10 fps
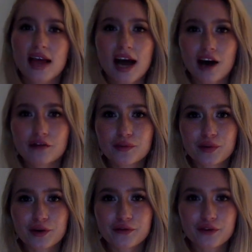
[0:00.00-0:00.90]
of the
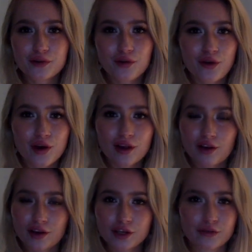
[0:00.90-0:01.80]
perfume oil
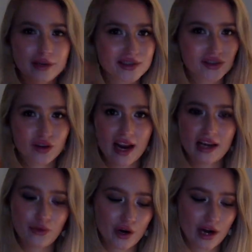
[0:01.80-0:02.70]
on your wrist or
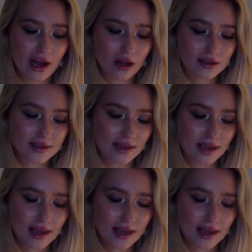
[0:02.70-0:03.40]
anywhere else,